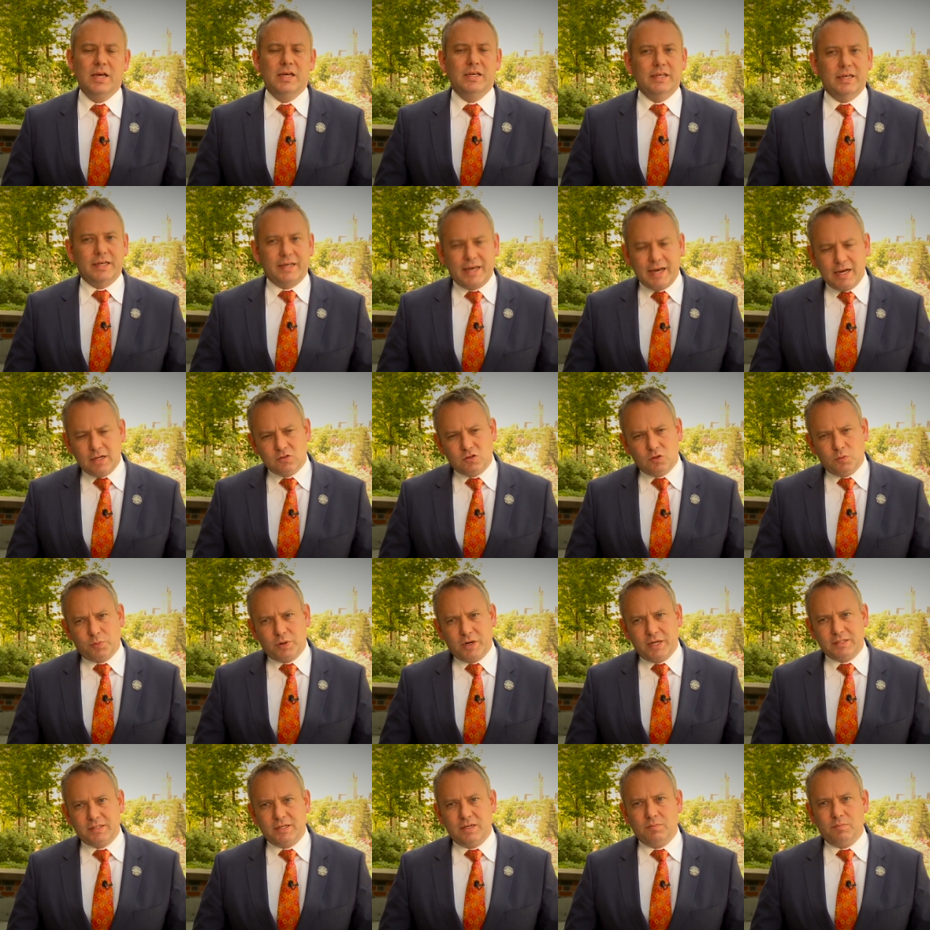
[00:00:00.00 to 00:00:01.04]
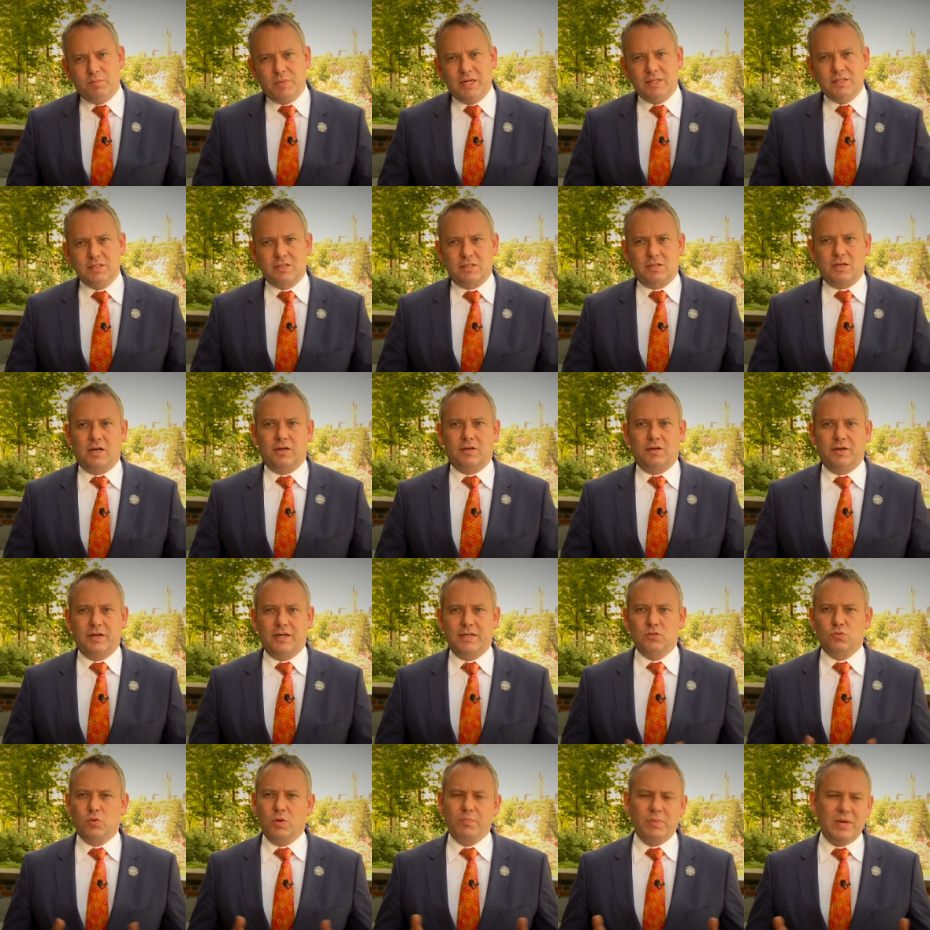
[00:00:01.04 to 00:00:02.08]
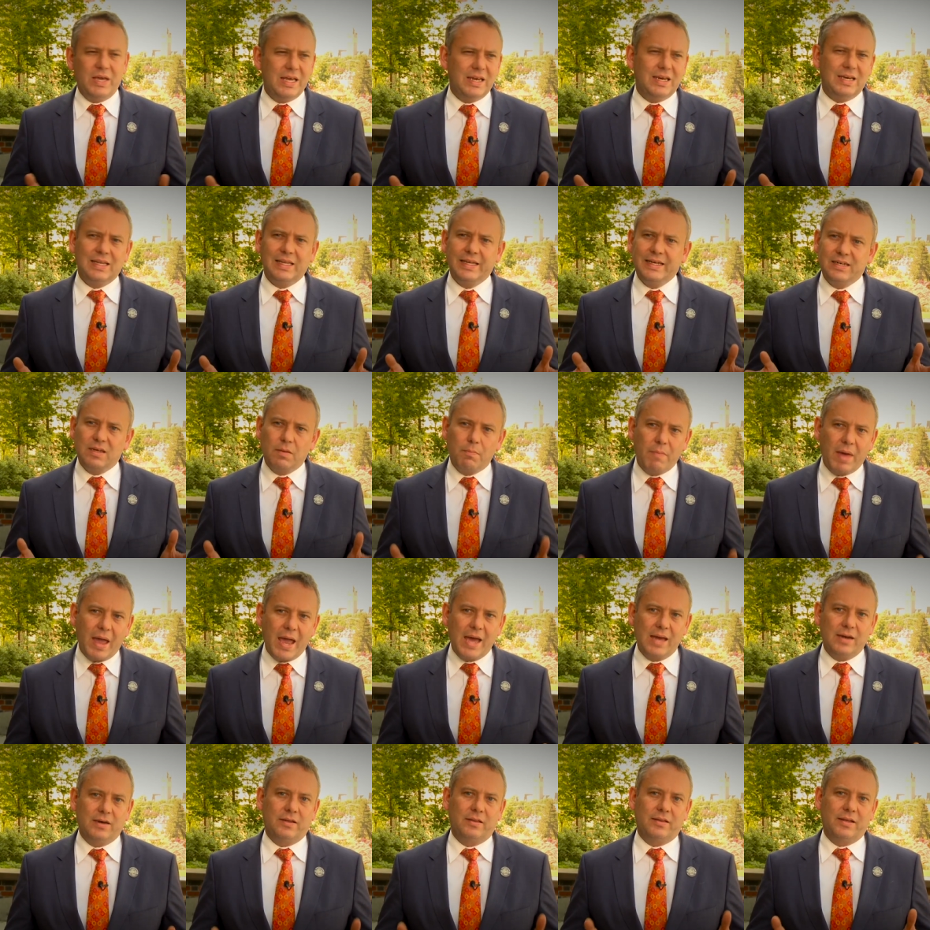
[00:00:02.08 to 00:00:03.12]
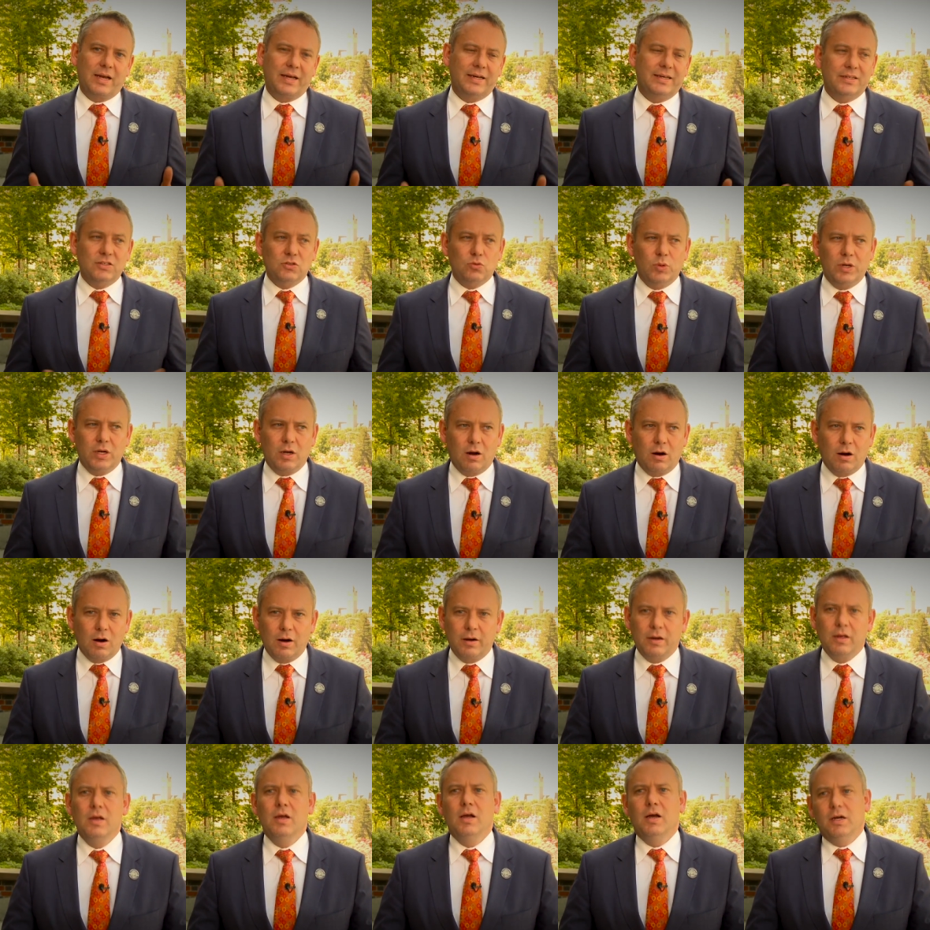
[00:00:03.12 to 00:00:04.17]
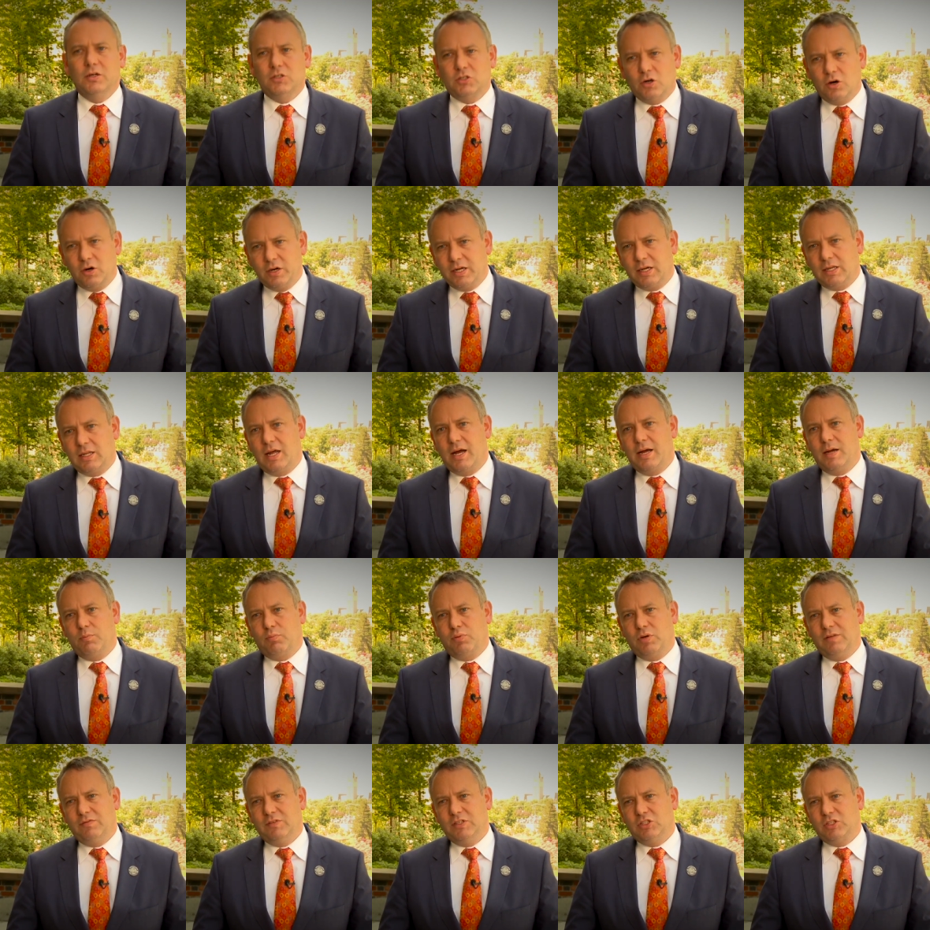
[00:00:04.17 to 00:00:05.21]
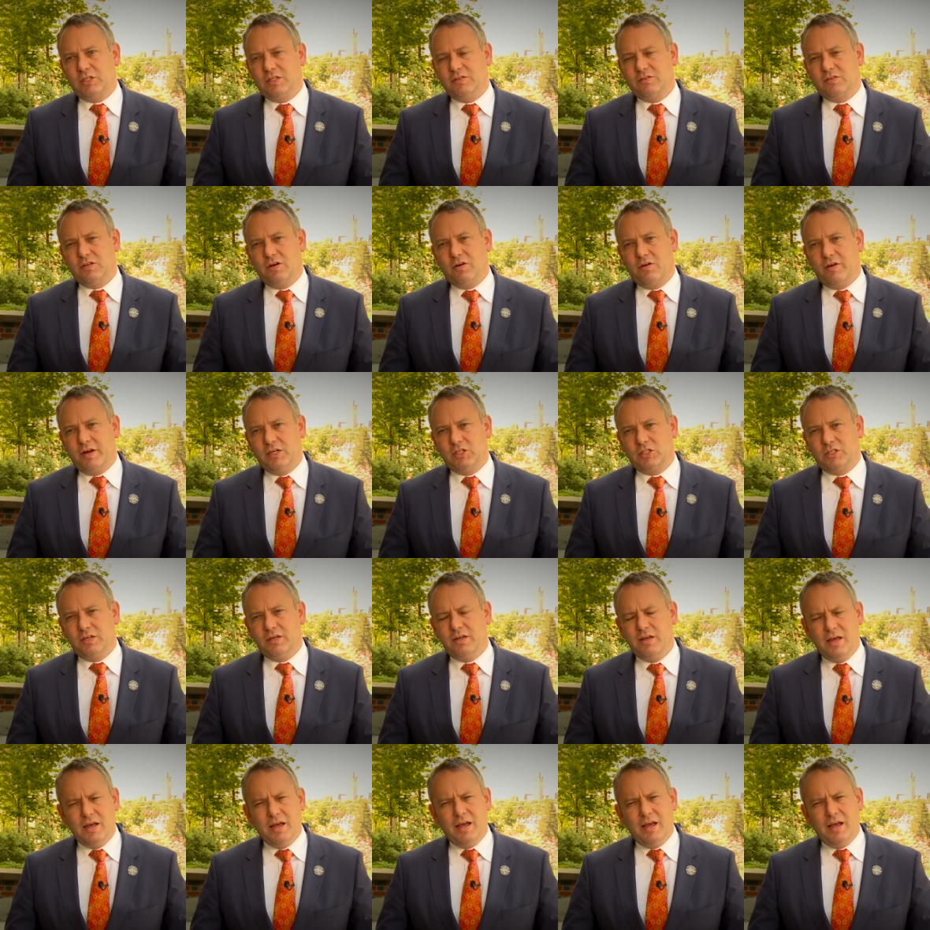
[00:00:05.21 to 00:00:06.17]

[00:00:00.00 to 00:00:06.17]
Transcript: Yet Council President Ben Stuckart has repeatedly demanded that I disregard attorney-client privilege consideration